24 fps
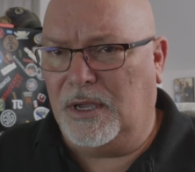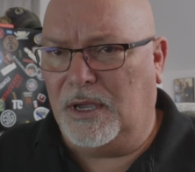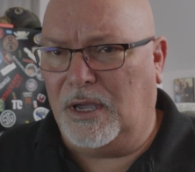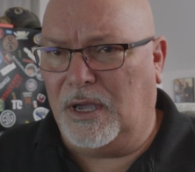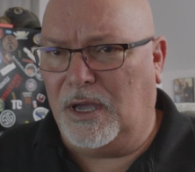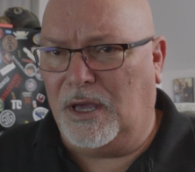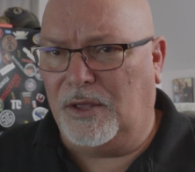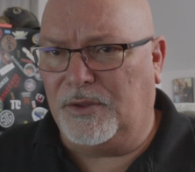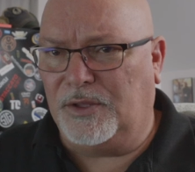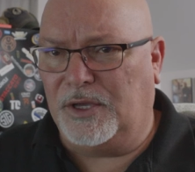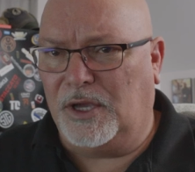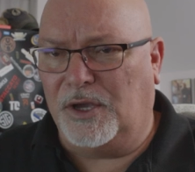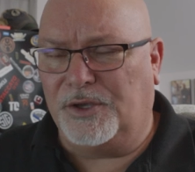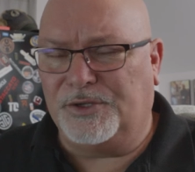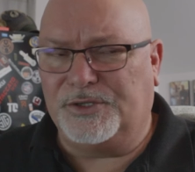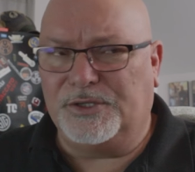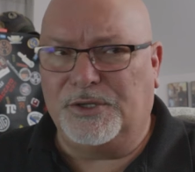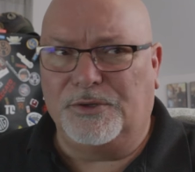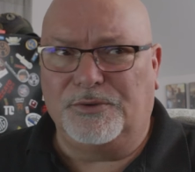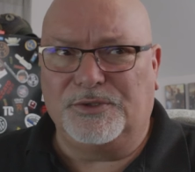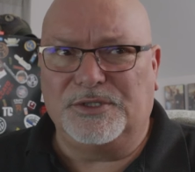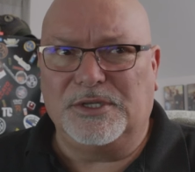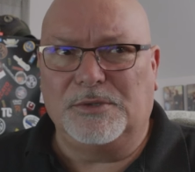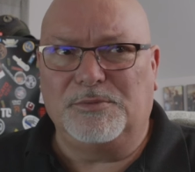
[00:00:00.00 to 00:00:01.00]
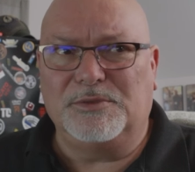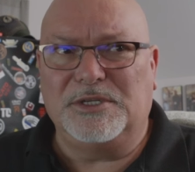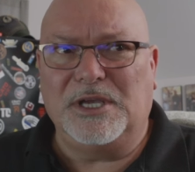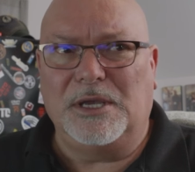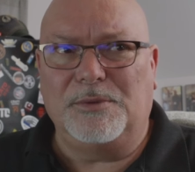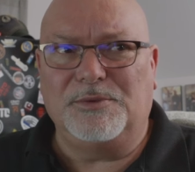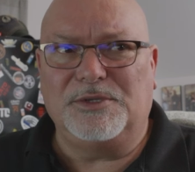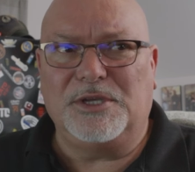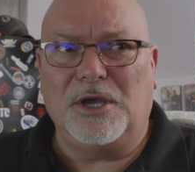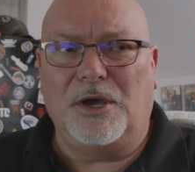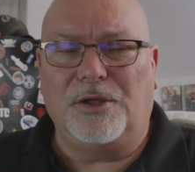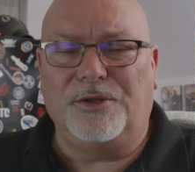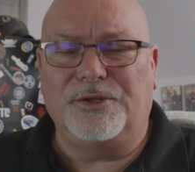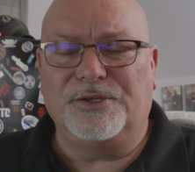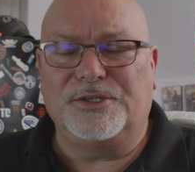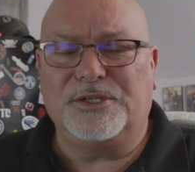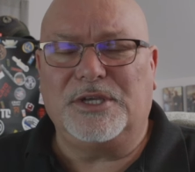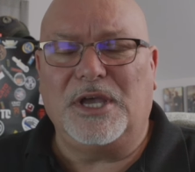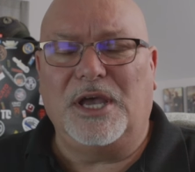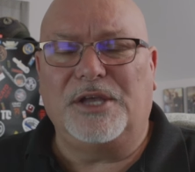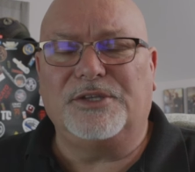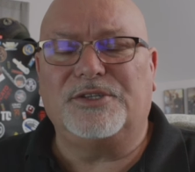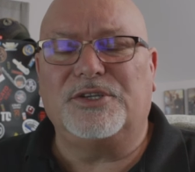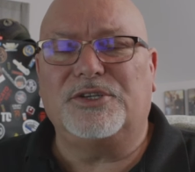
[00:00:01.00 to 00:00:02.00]
Uh, they also sometimes call this
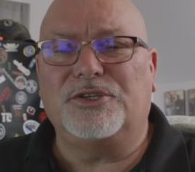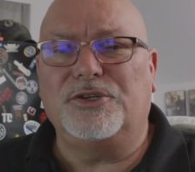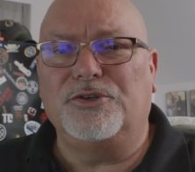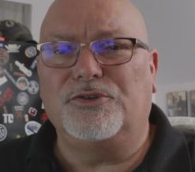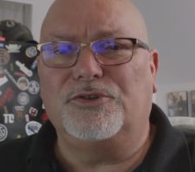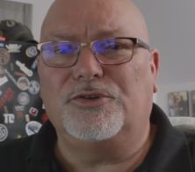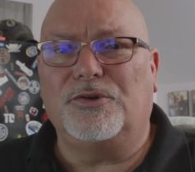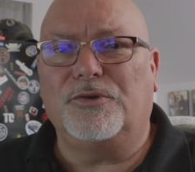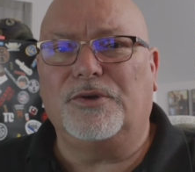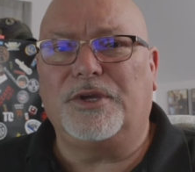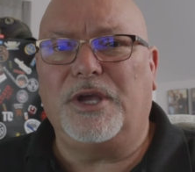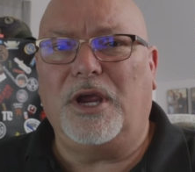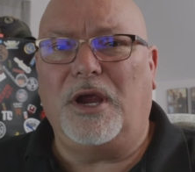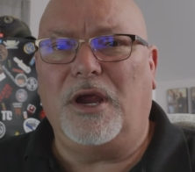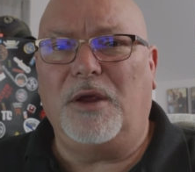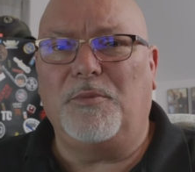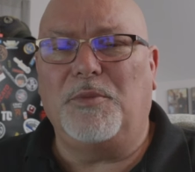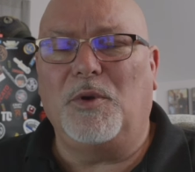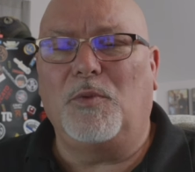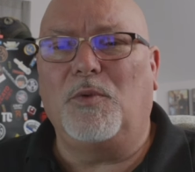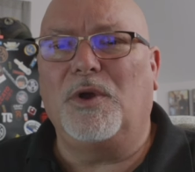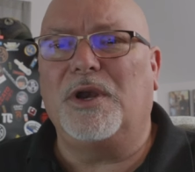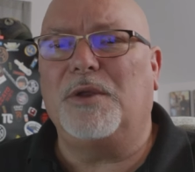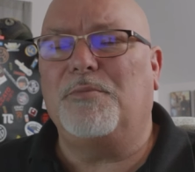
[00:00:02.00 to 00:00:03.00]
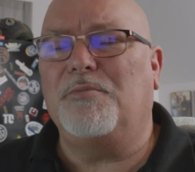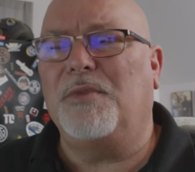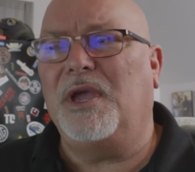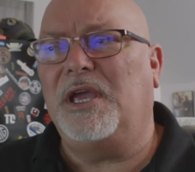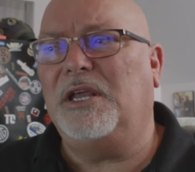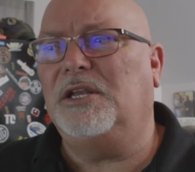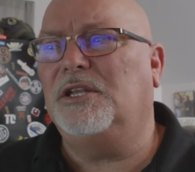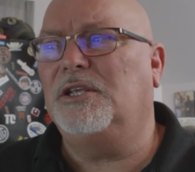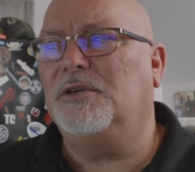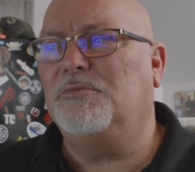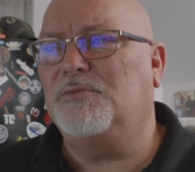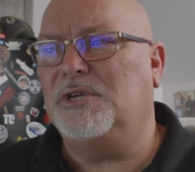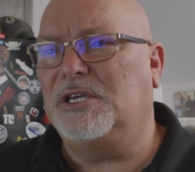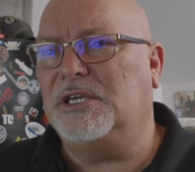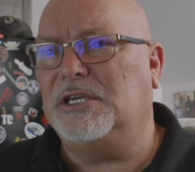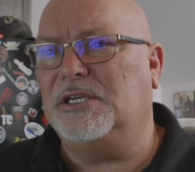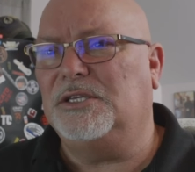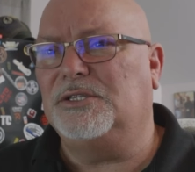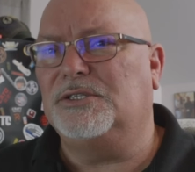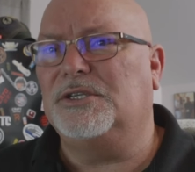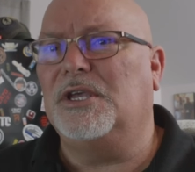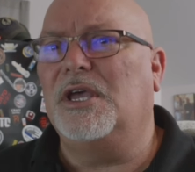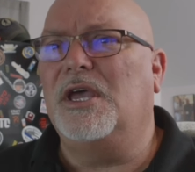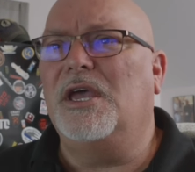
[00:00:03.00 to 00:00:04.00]
constitutional carry, but what it mainly
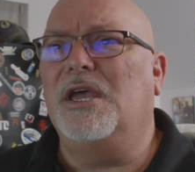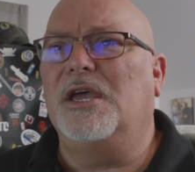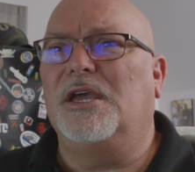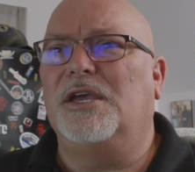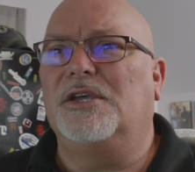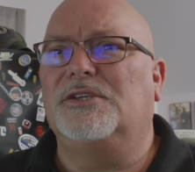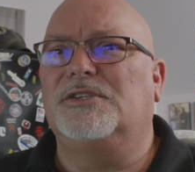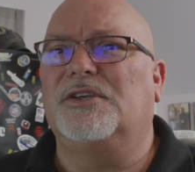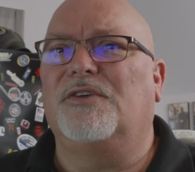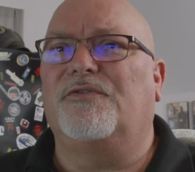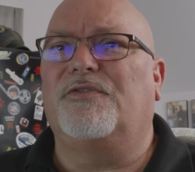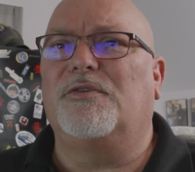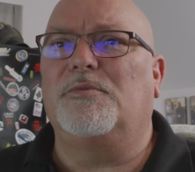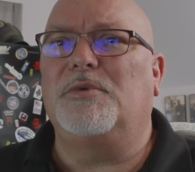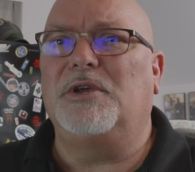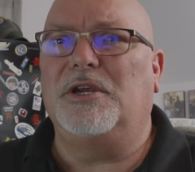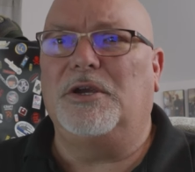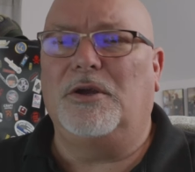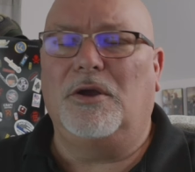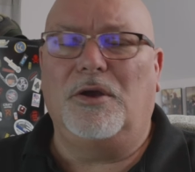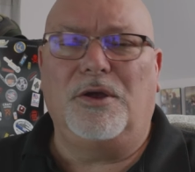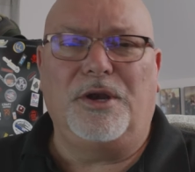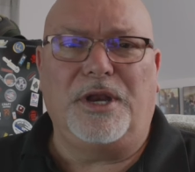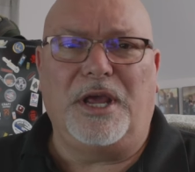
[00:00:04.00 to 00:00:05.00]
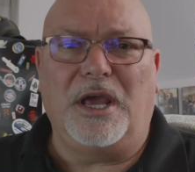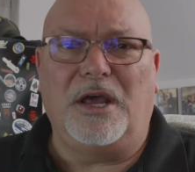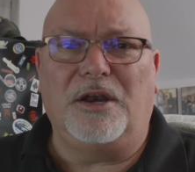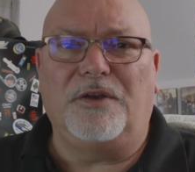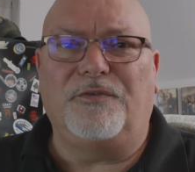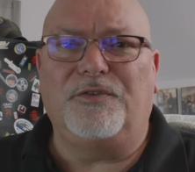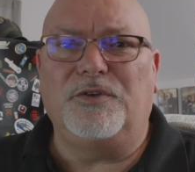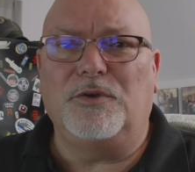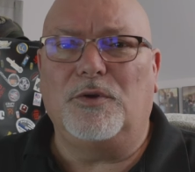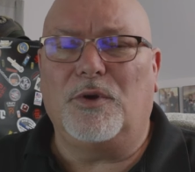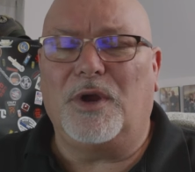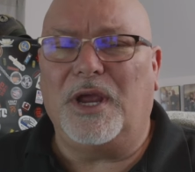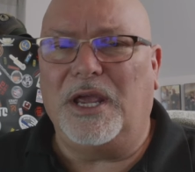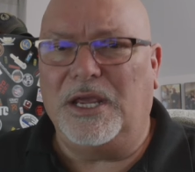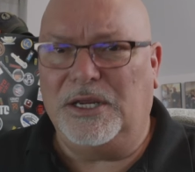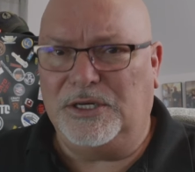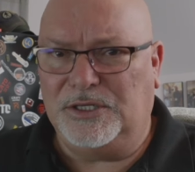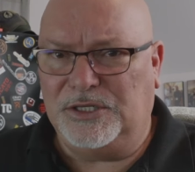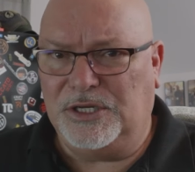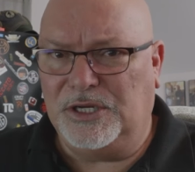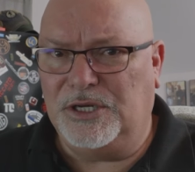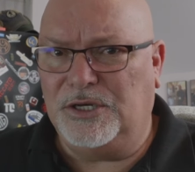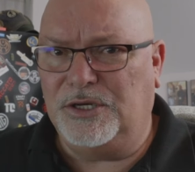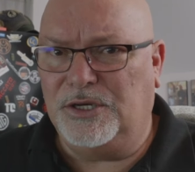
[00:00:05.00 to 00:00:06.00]
means is that from here on out, if you are
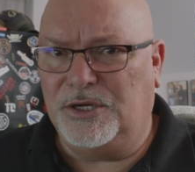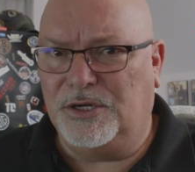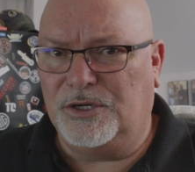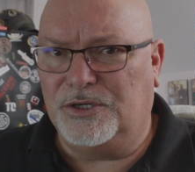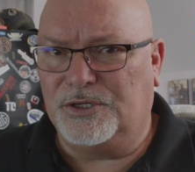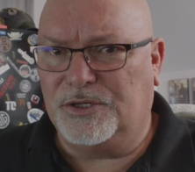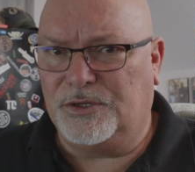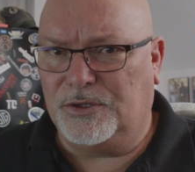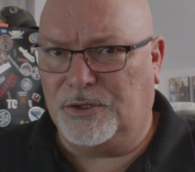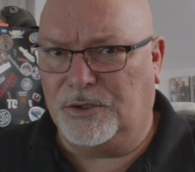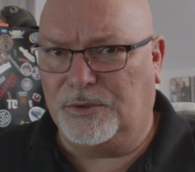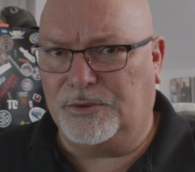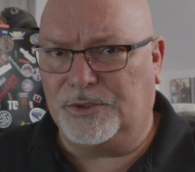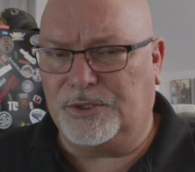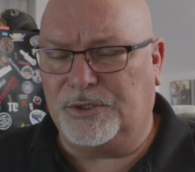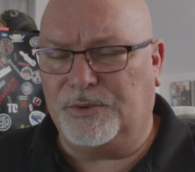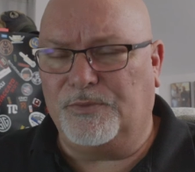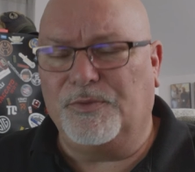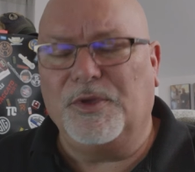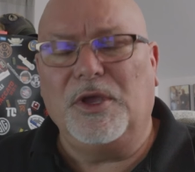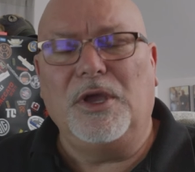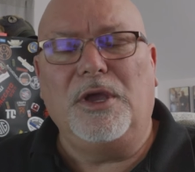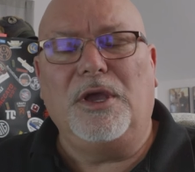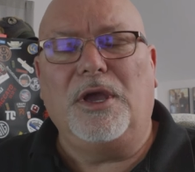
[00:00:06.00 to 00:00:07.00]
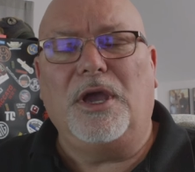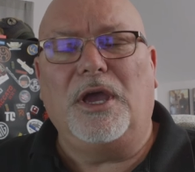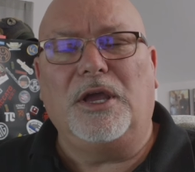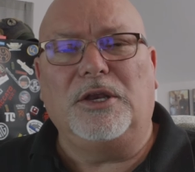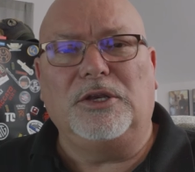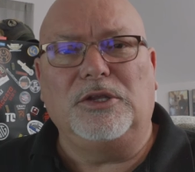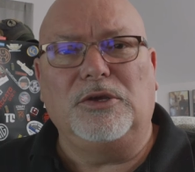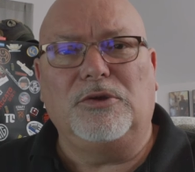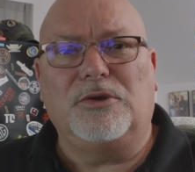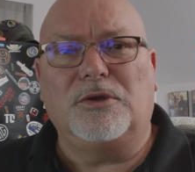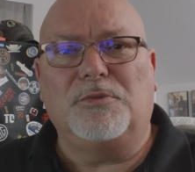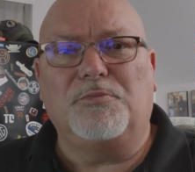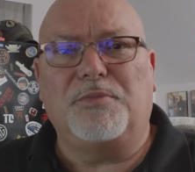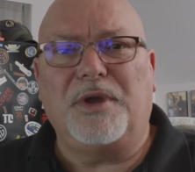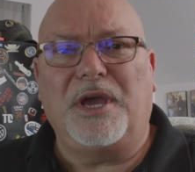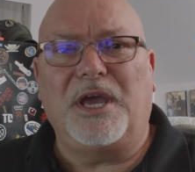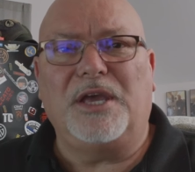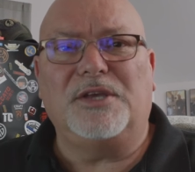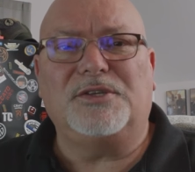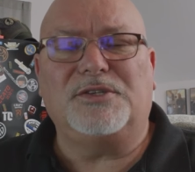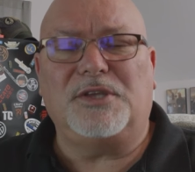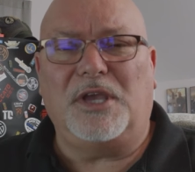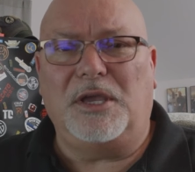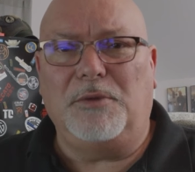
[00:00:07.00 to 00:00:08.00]
18 years or older and you can
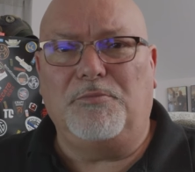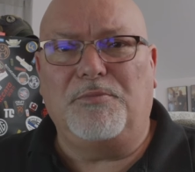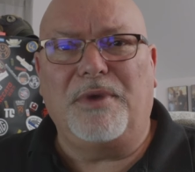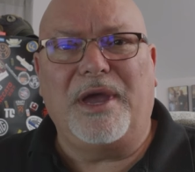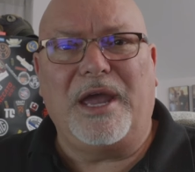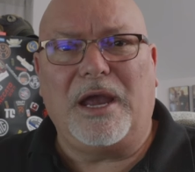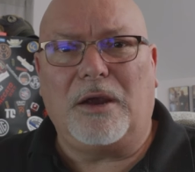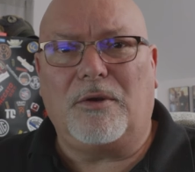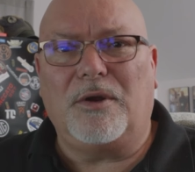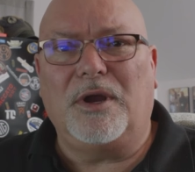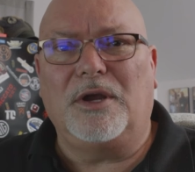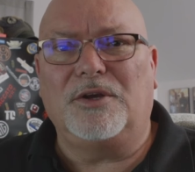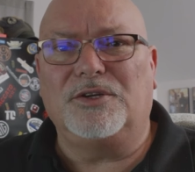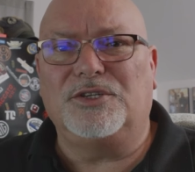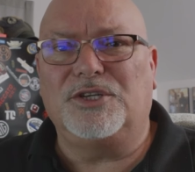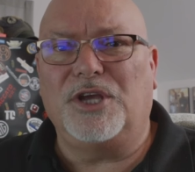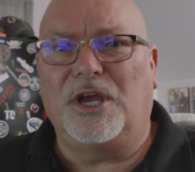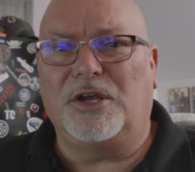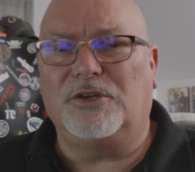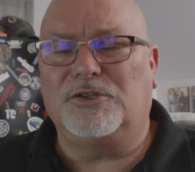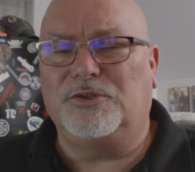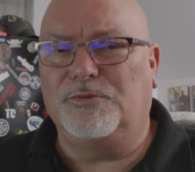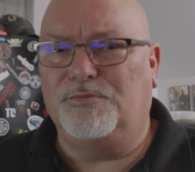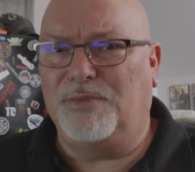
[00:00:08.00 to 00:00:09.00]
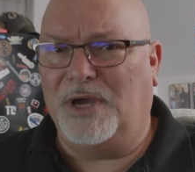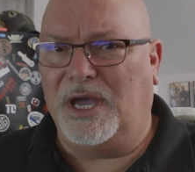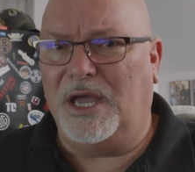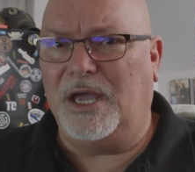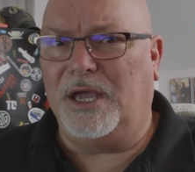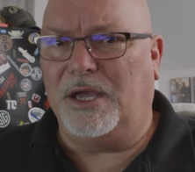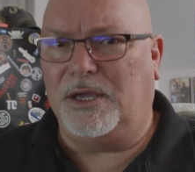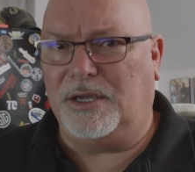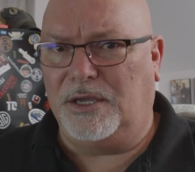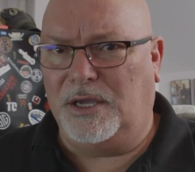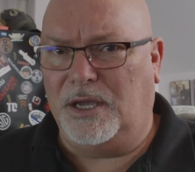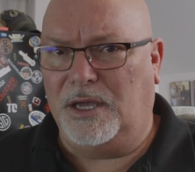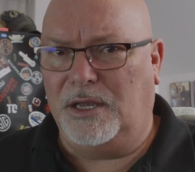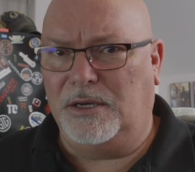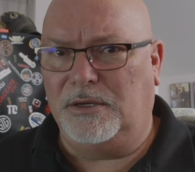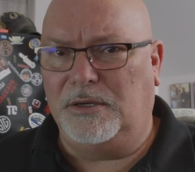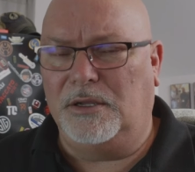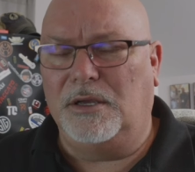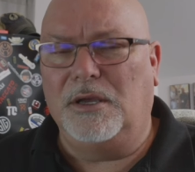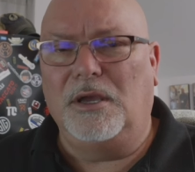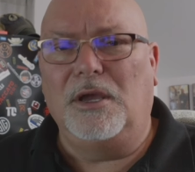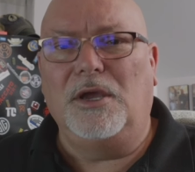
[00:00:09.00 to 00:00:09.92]
pass a background check to buy a gun,